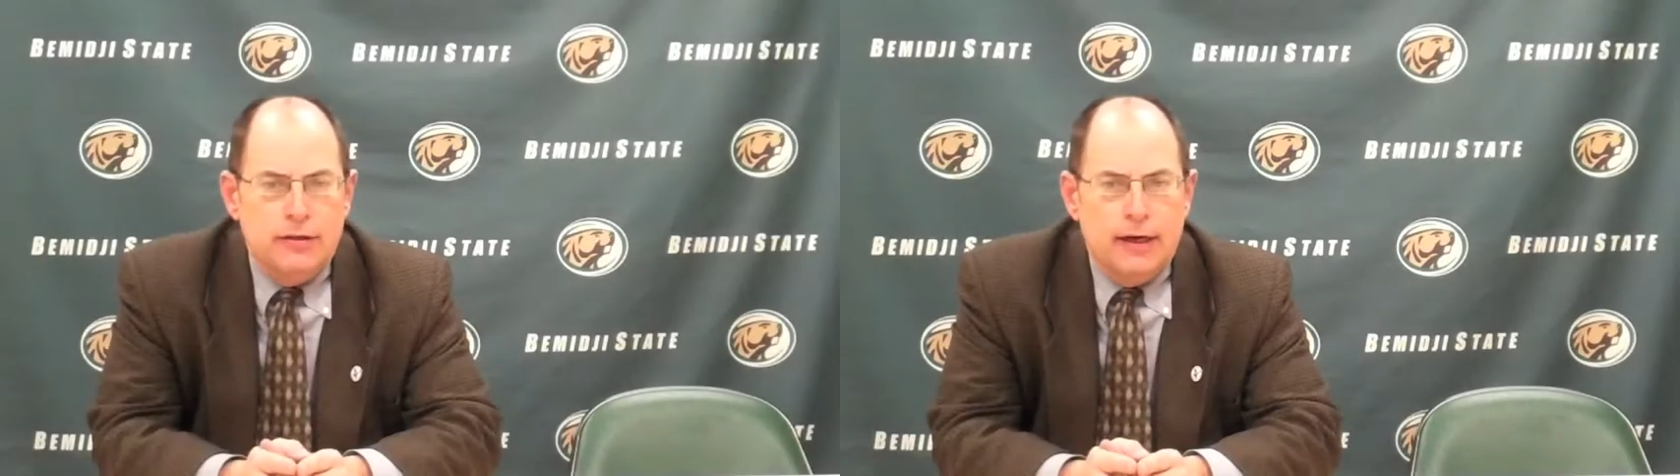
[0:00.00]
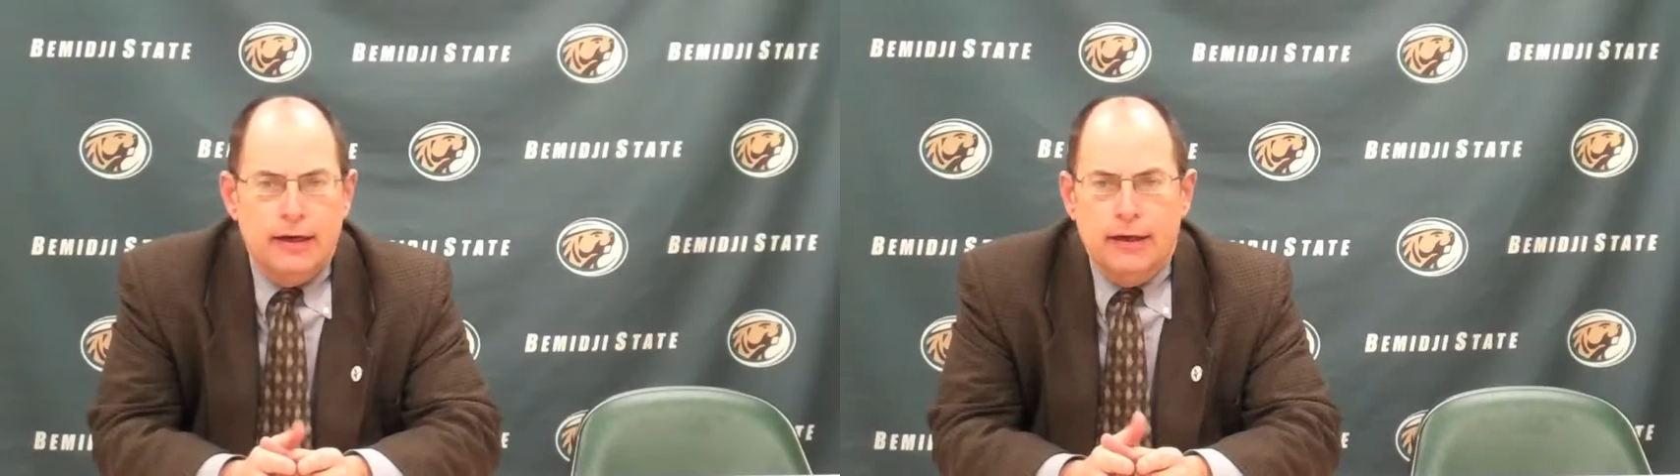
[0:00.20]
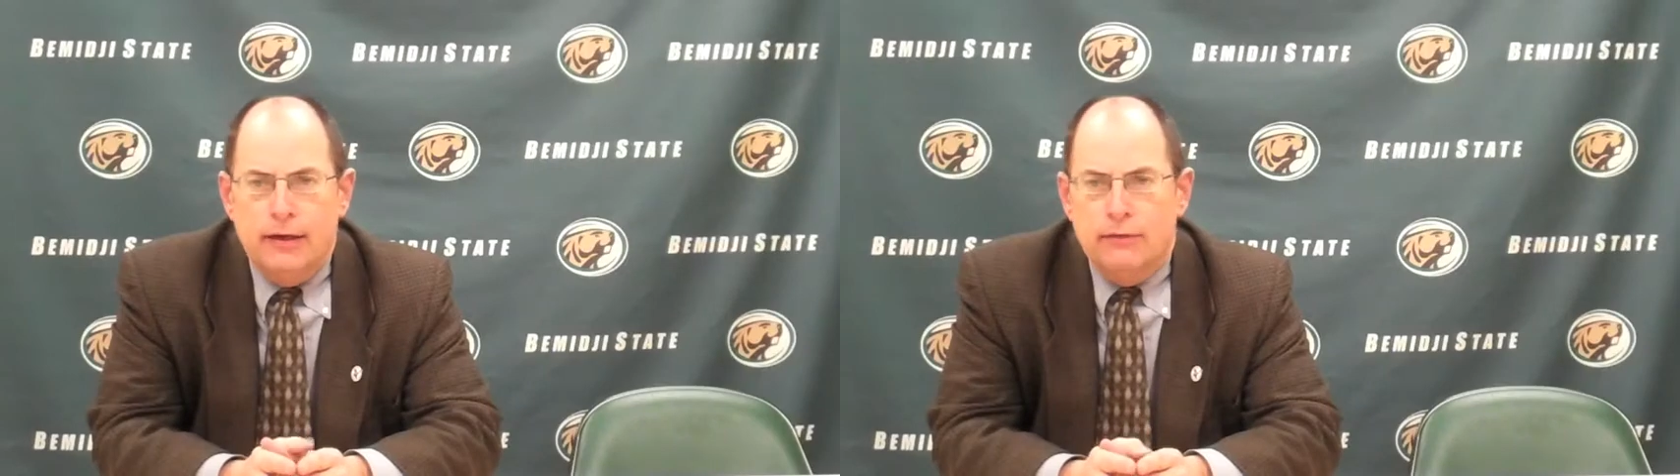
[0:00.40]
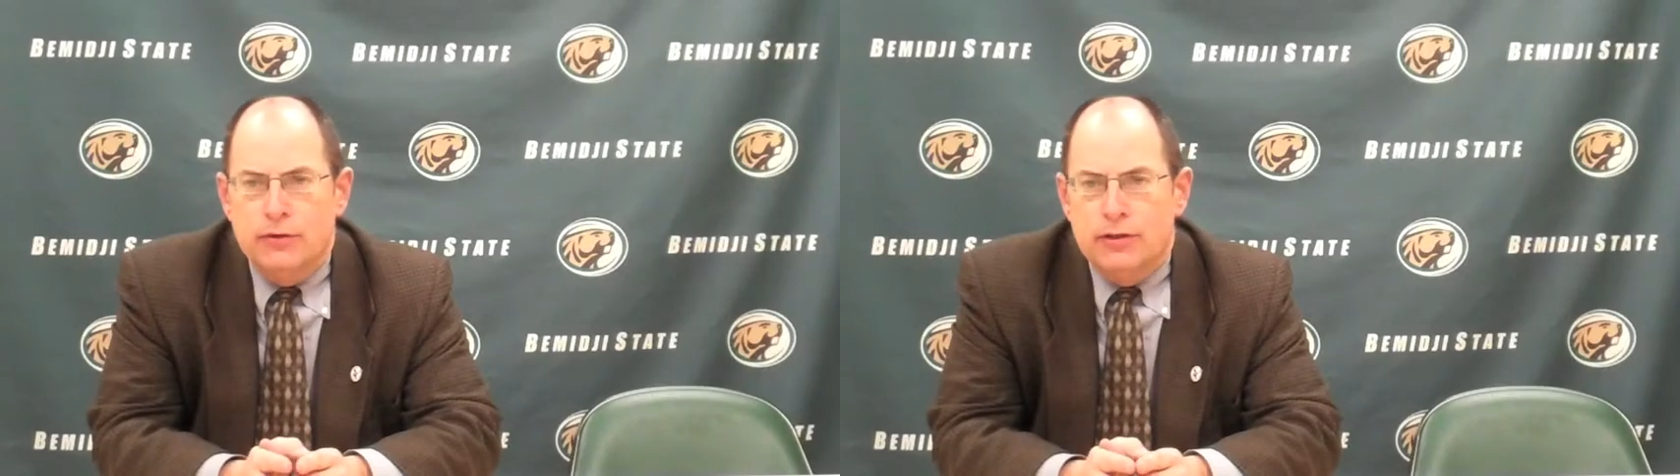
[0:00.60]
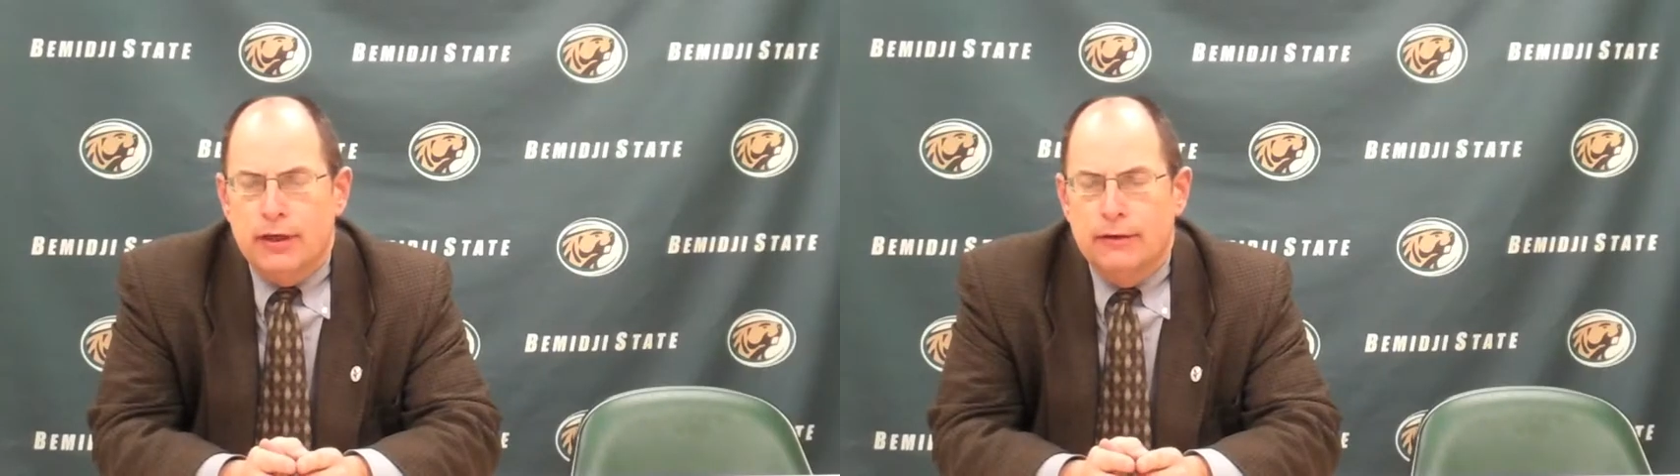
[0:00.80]
thought again it
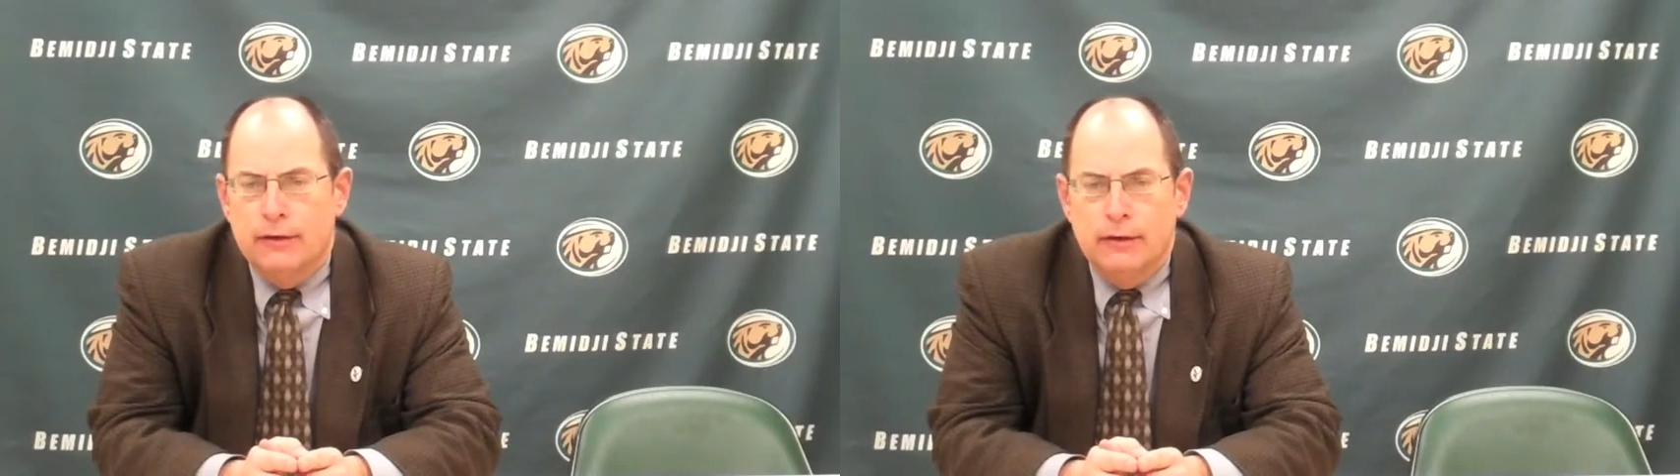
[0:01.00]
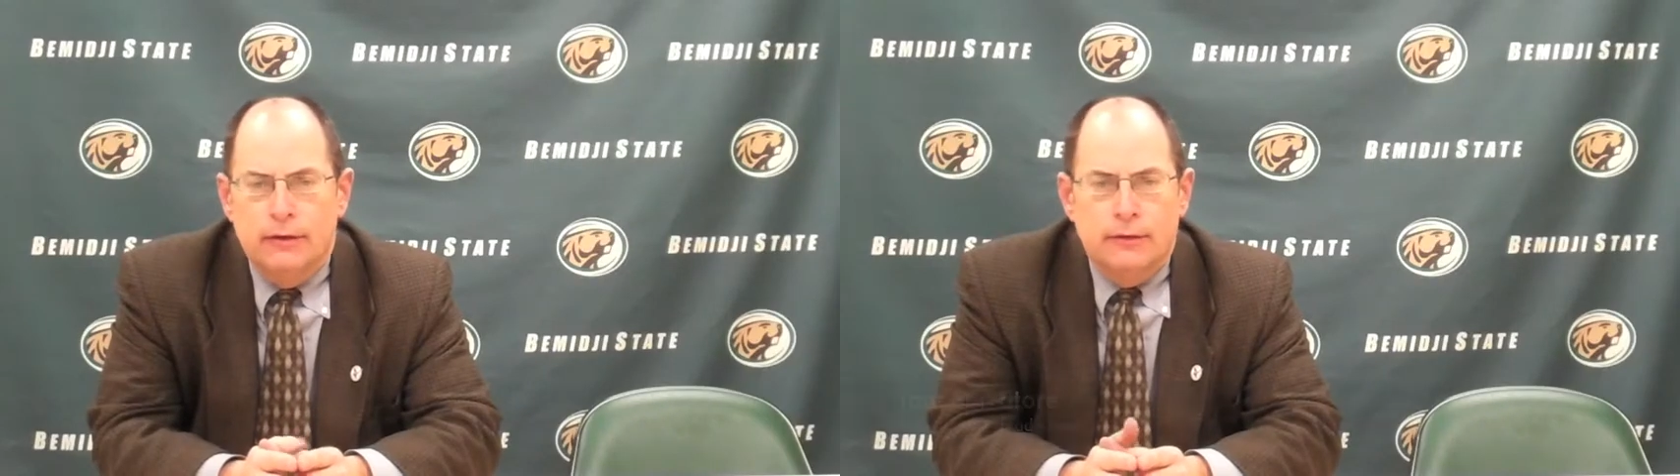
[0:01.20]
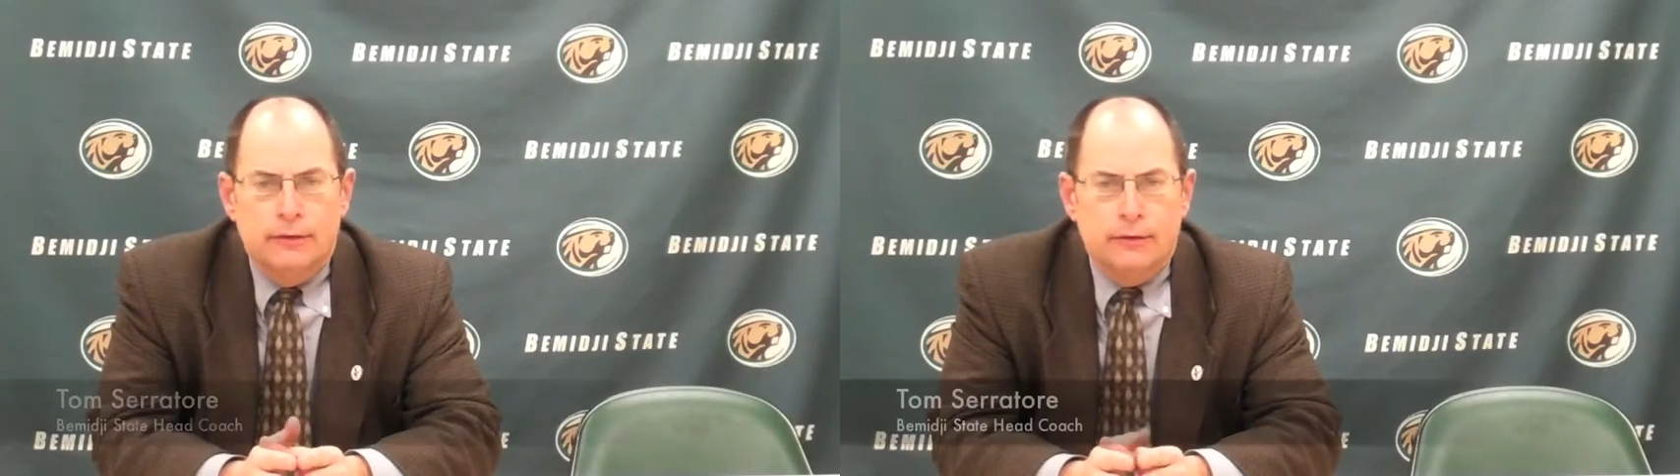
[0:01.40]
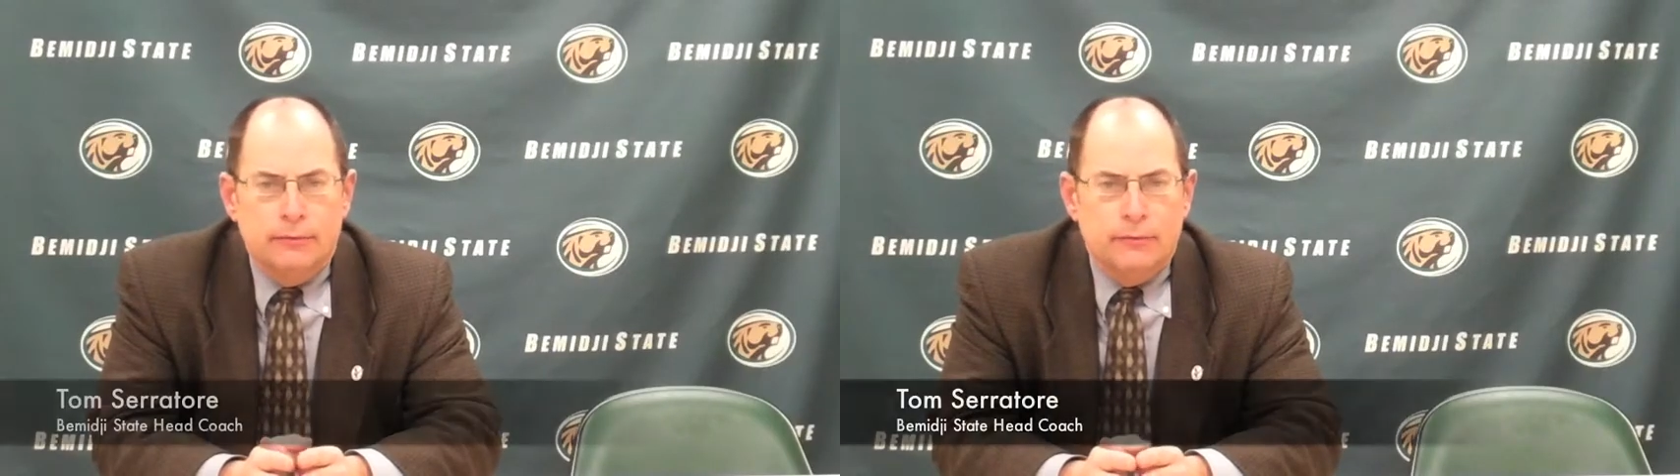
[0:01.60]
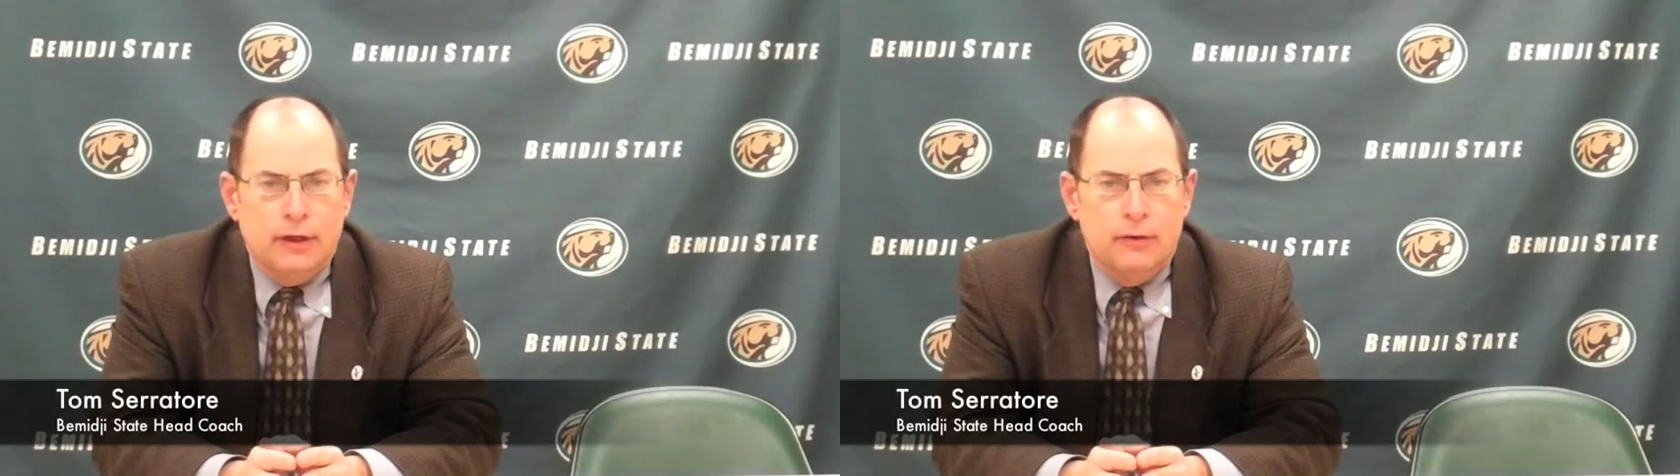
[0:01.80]

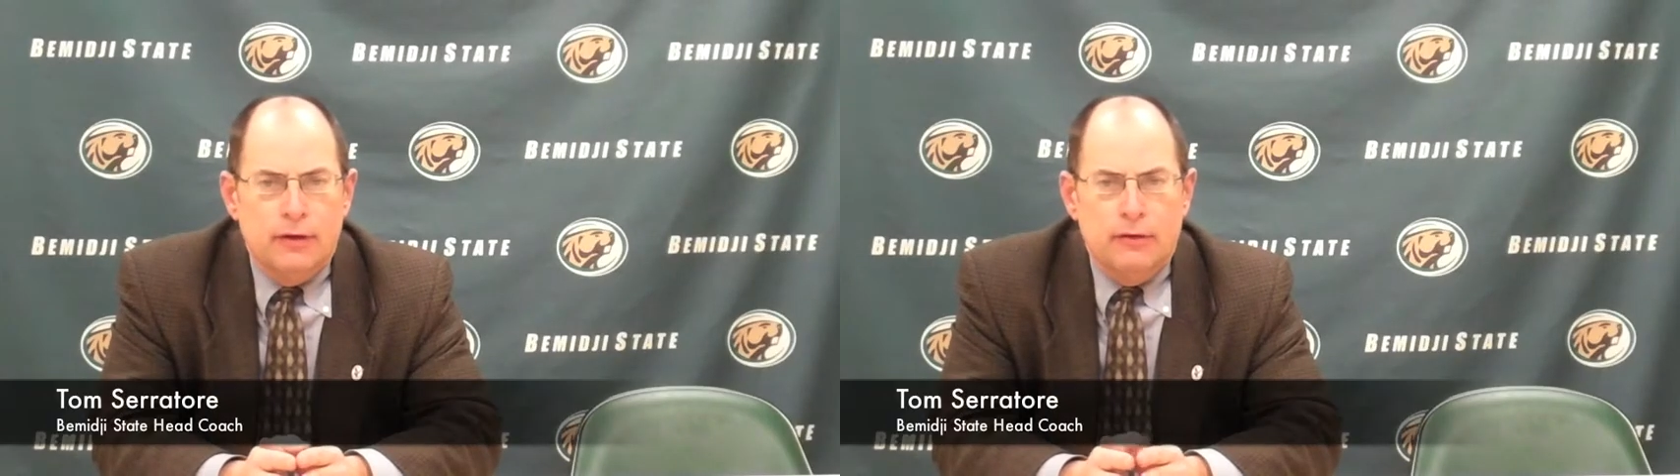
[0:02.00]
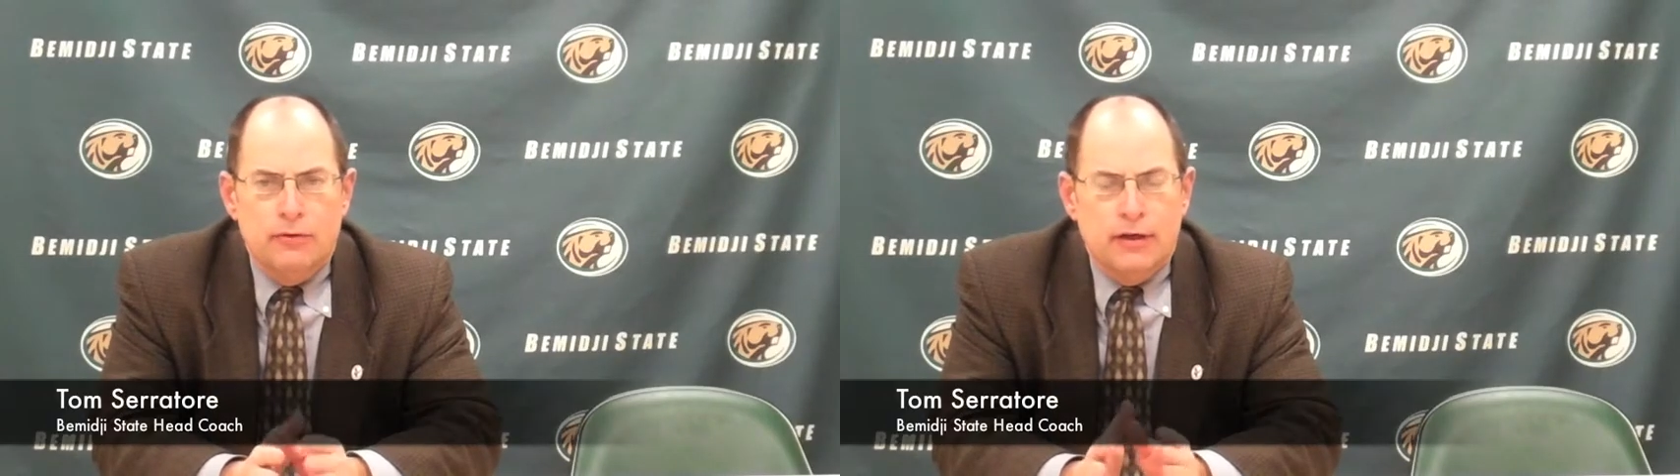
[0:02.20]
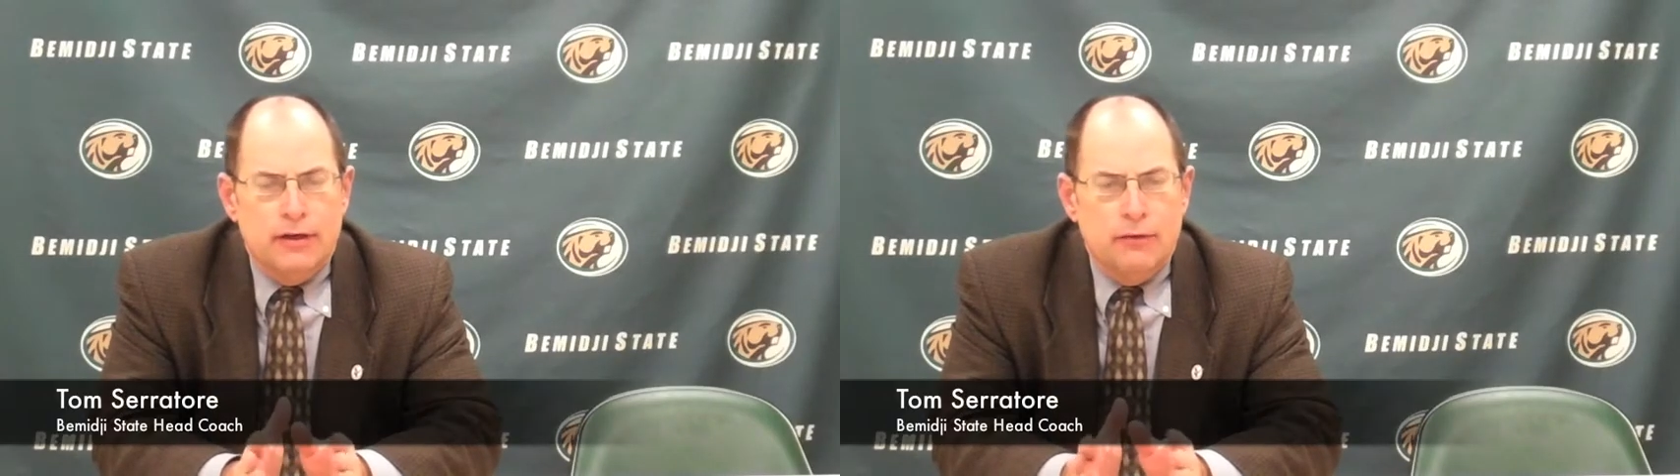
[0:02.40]
was a